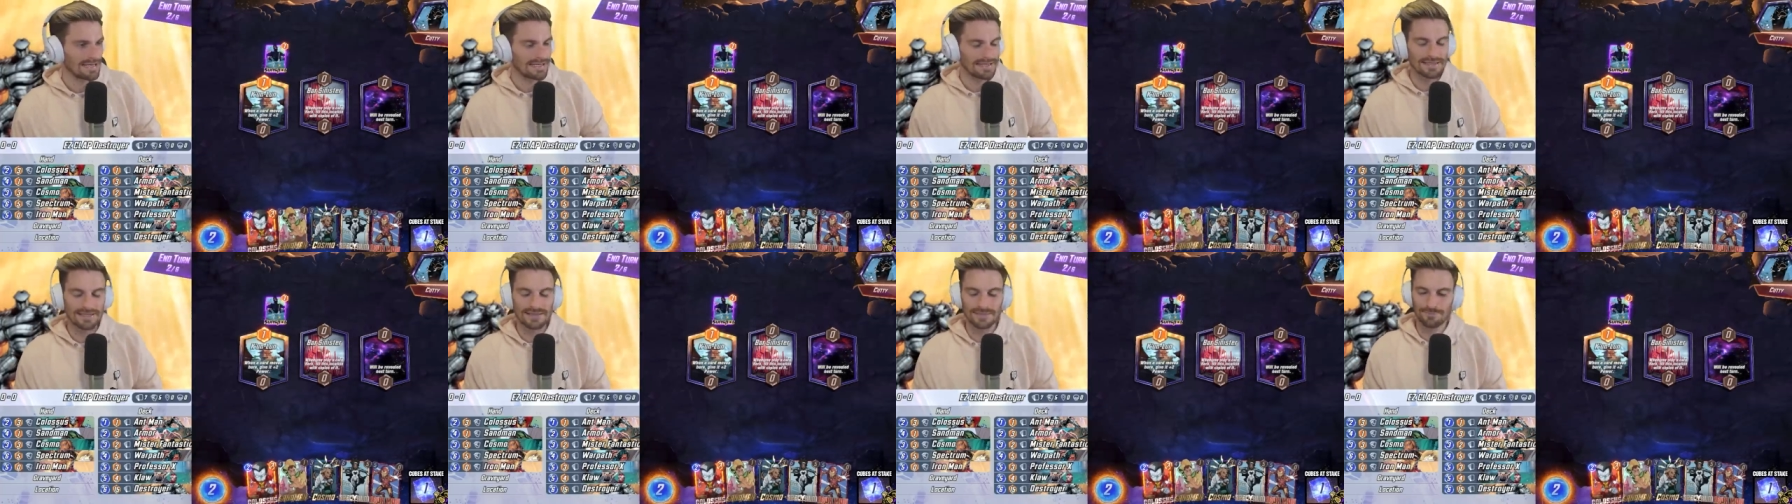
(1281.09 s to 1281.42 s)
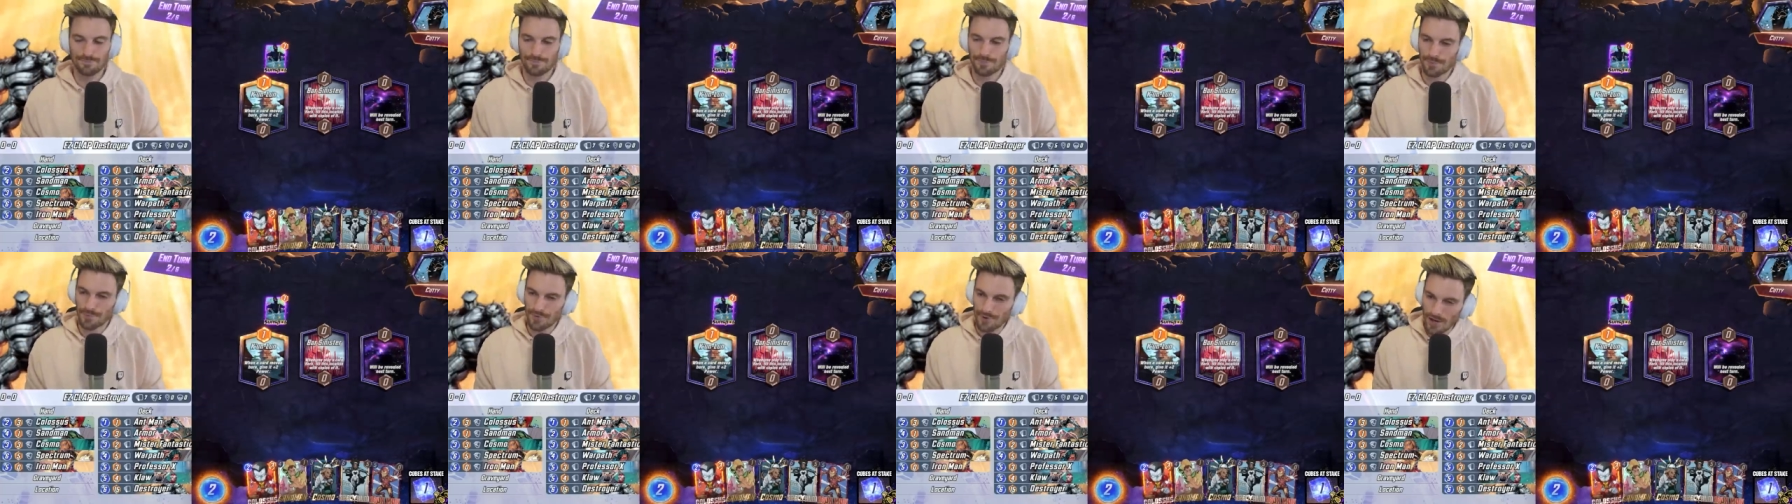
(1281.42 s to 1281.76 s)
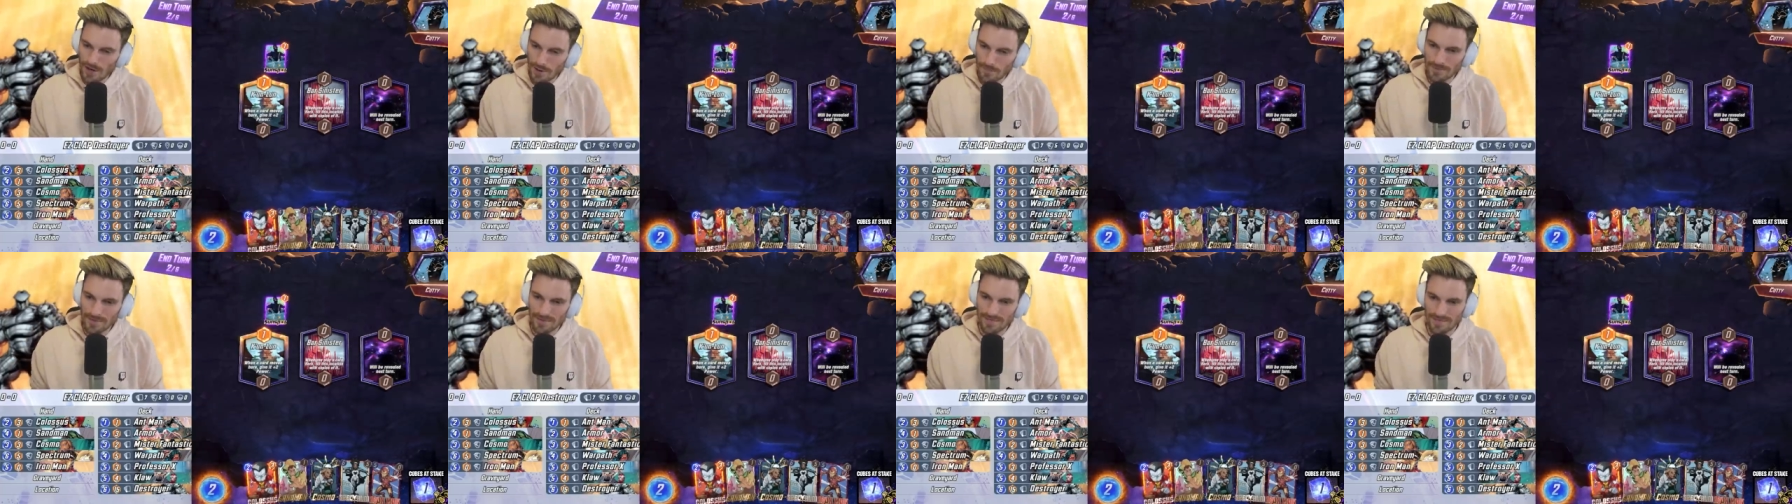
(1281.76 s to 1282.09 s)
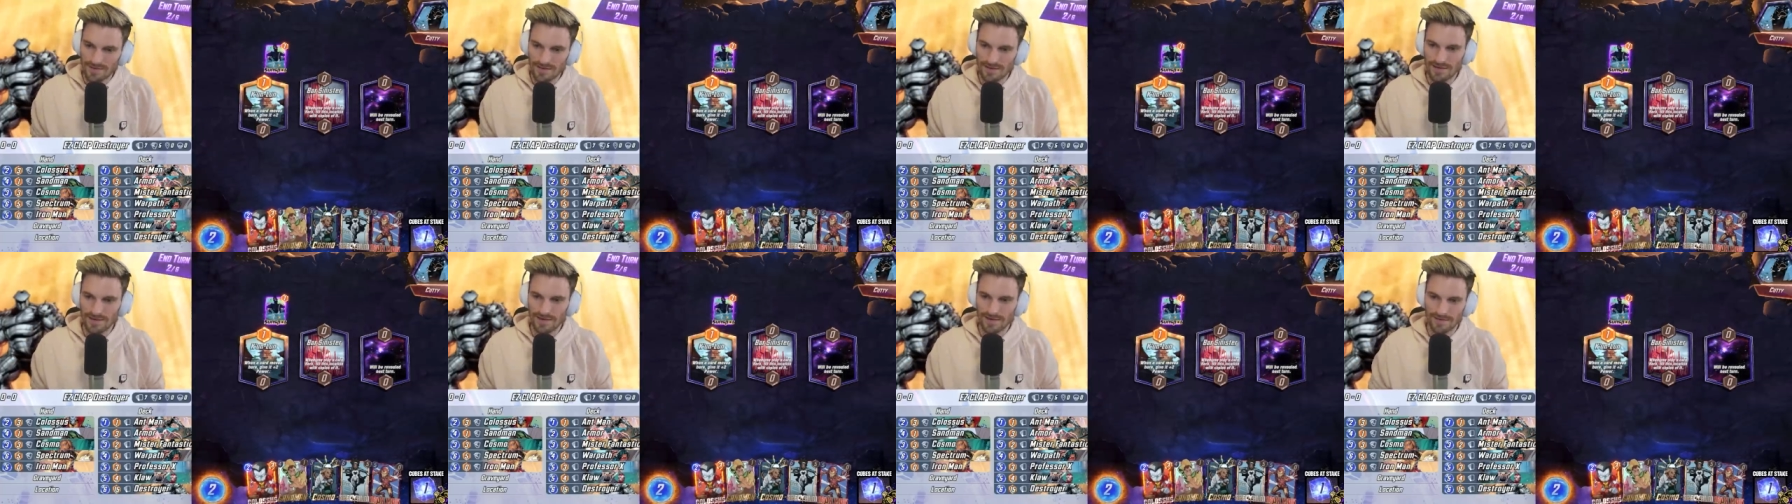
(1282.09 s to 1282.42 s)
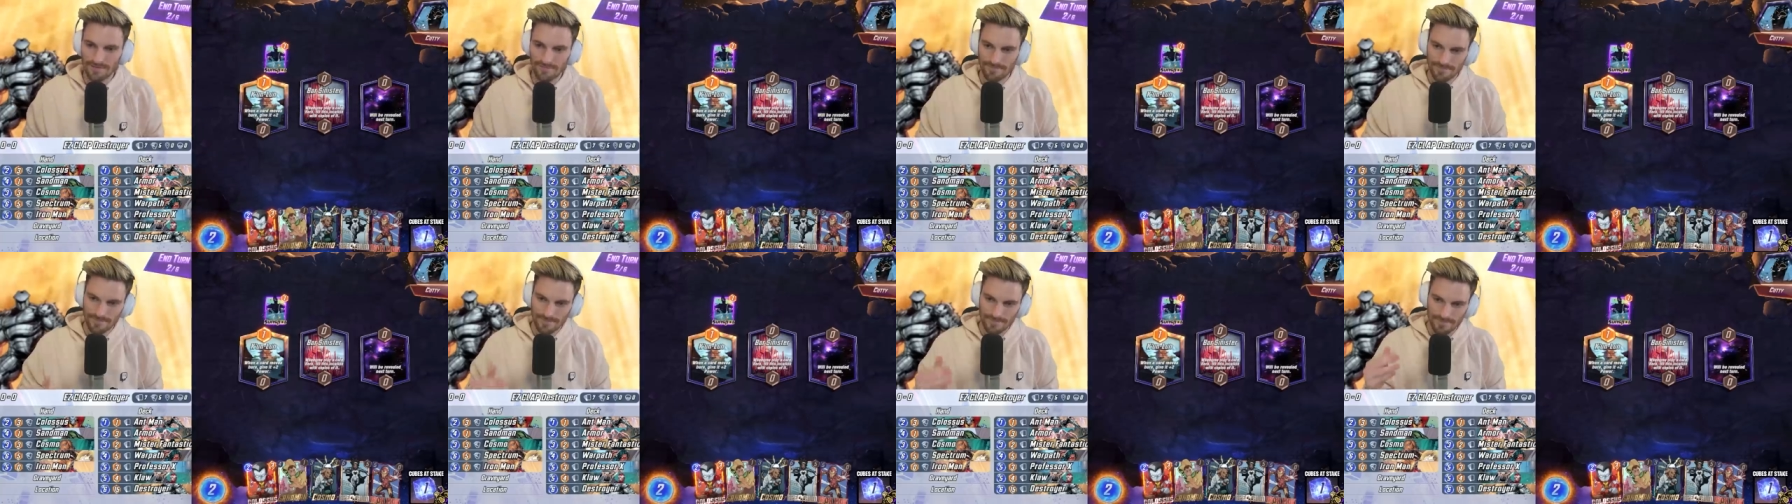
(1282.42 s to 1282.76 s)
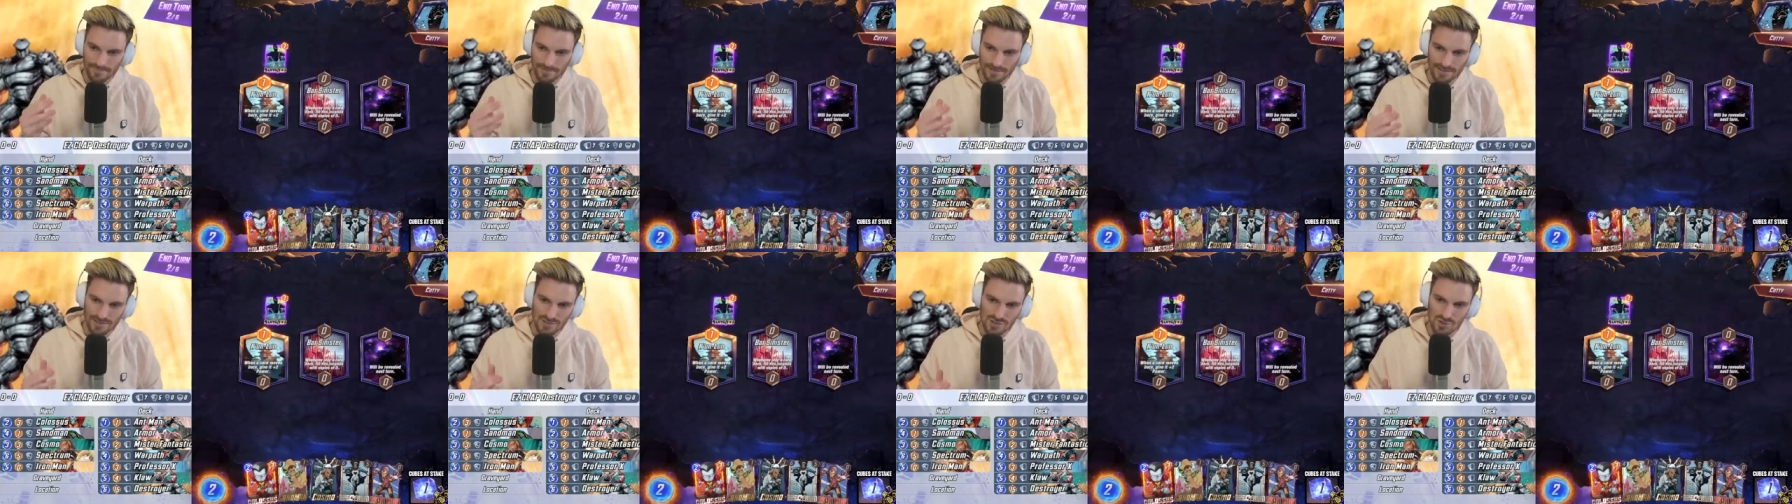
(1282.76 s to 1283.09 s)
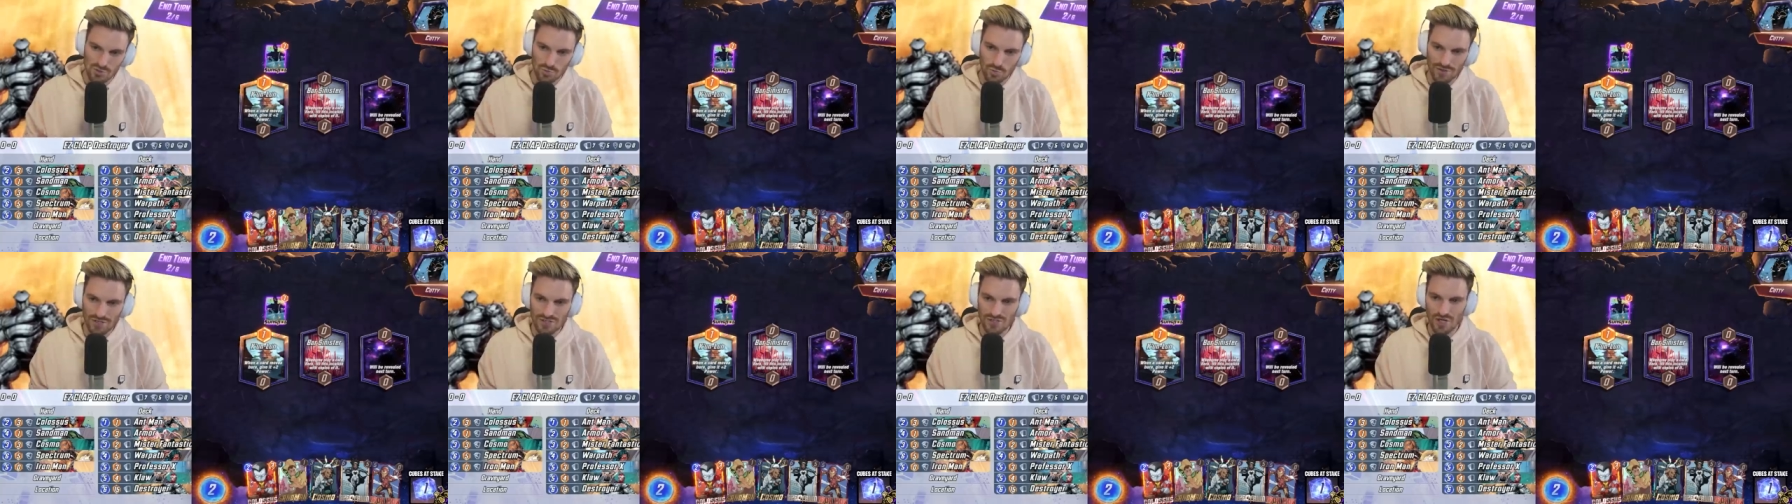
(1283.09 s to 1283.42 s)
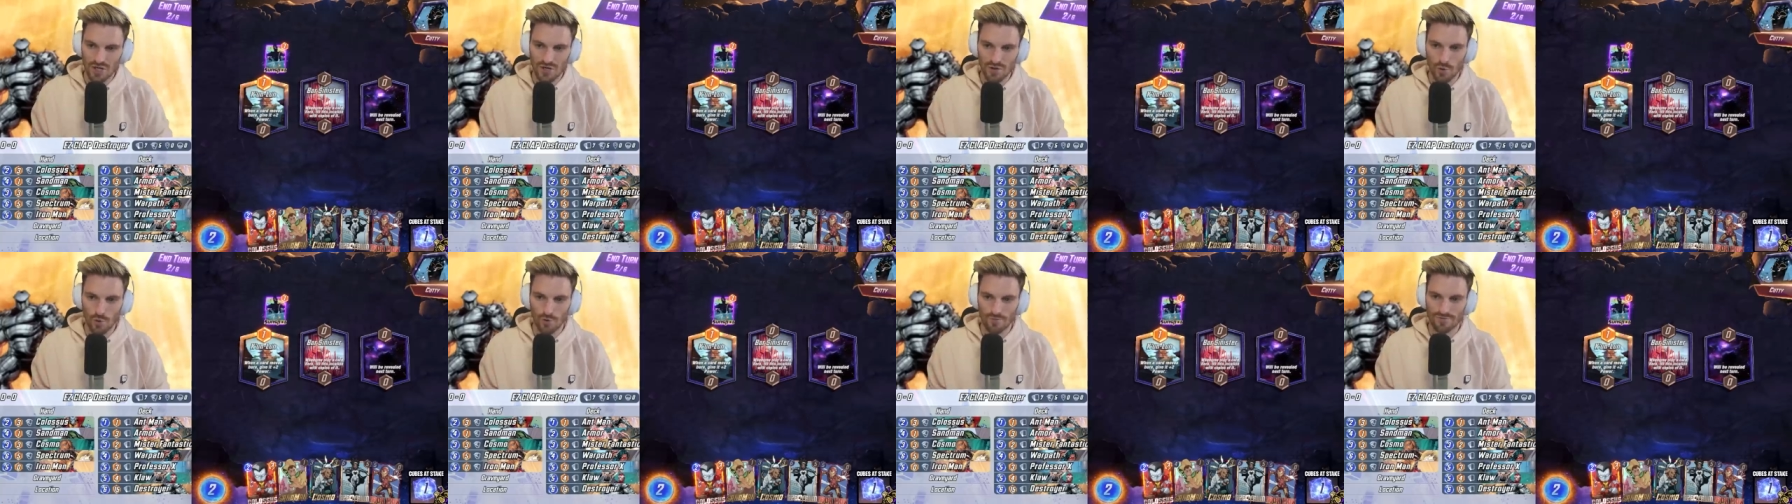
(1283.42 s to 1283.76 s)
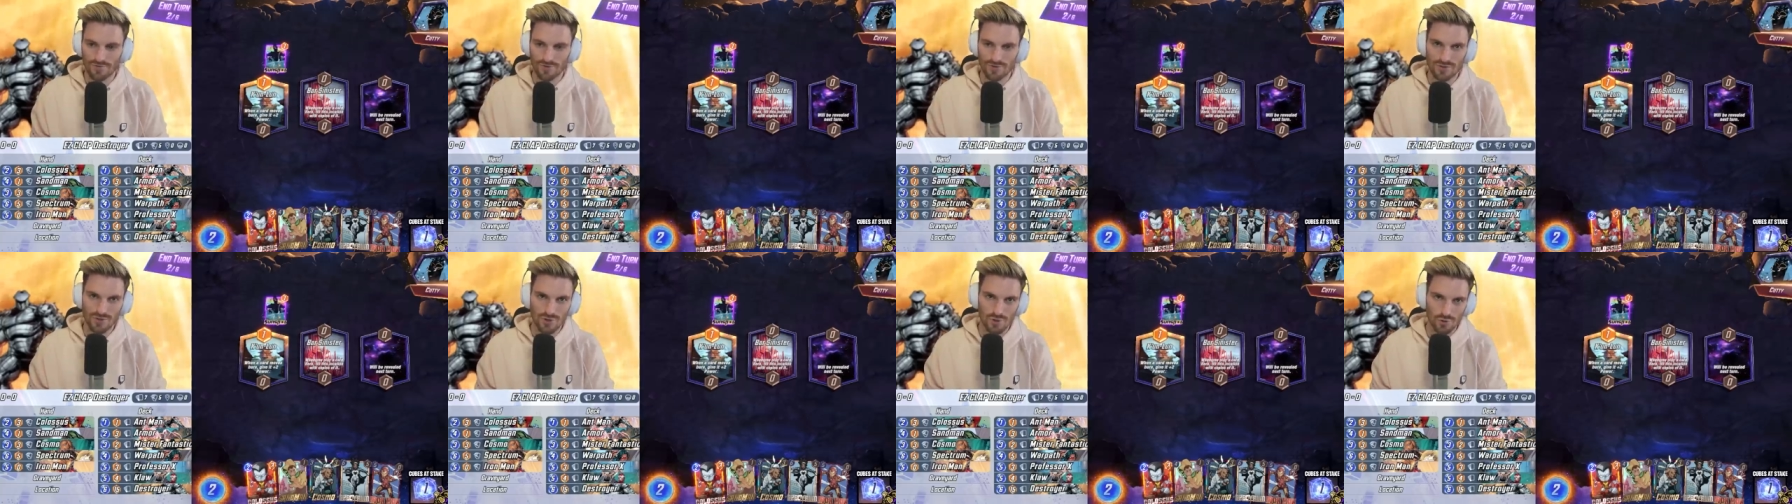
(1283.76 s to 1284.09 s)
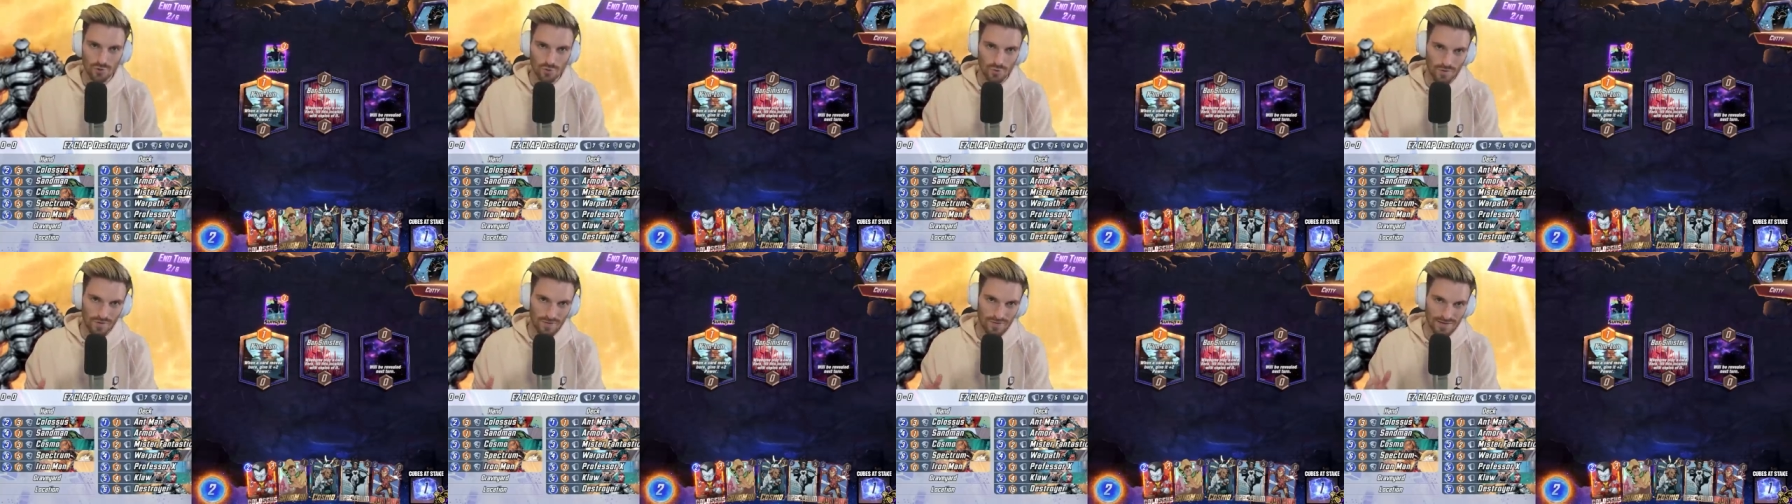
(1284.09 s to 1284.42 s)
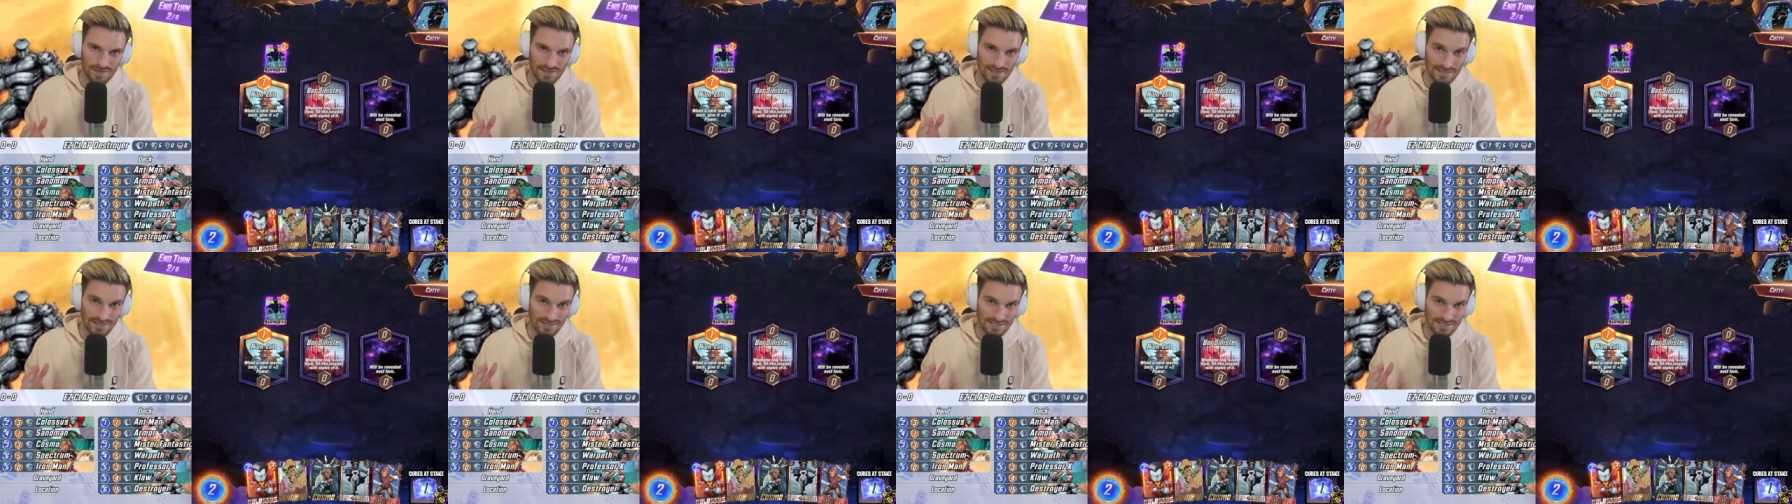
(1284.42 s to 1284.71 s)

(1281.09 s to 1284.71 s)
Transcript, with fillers: you're probably thinking, let's switch on over to the